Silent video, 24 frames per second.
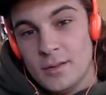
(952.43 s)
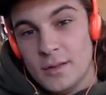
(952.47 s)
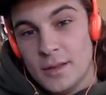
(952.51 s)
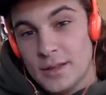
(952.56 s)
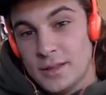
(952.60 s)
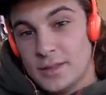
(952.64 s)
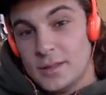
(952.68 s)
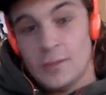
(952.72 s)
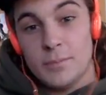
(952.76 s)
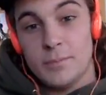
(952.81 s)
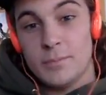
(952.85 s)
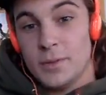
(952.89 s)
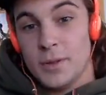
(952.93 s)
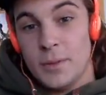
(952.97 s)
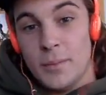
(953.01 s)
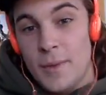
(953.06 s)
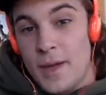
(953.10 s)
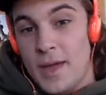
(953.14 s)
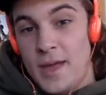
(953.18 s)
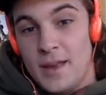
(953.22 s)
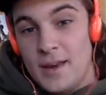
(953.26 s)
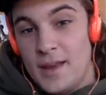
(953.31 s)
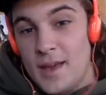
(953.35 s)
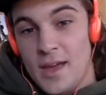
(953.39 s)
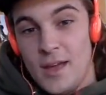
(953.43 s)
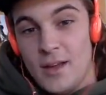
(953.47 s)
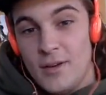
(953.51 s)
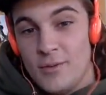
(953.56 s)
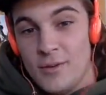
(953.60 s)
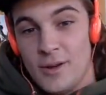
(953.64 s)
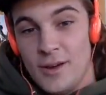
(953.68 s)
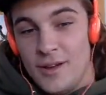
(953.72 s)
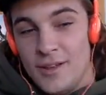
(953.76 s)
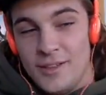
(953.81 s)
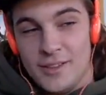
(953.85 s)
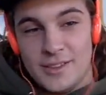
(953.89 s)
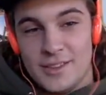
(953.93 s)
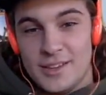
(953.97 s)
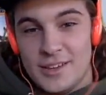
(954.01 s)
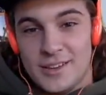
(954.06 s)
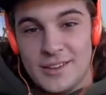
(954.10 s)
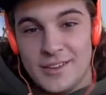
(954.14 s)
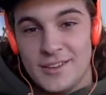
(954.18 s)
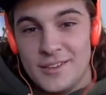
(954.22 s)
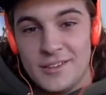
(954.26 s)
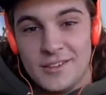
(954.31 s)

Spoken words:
like the main handrail. It's like.